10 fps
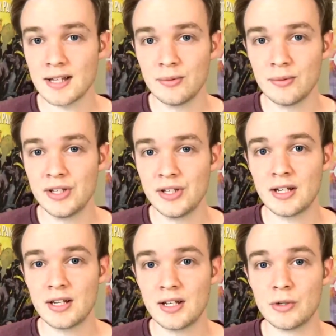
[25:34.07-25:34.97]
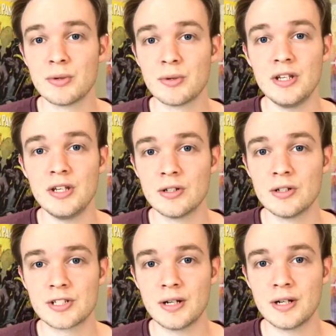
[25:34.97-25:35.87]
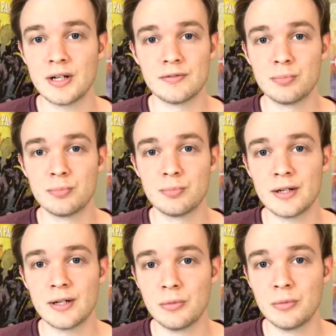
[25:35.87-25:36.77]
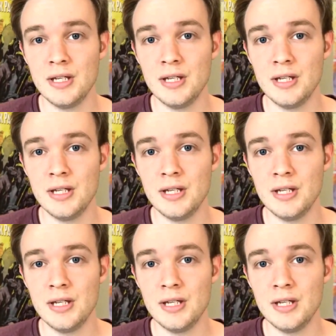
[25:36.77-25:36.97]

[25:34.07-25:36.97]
I don't think I can whisper in the ear of some kind of supernatural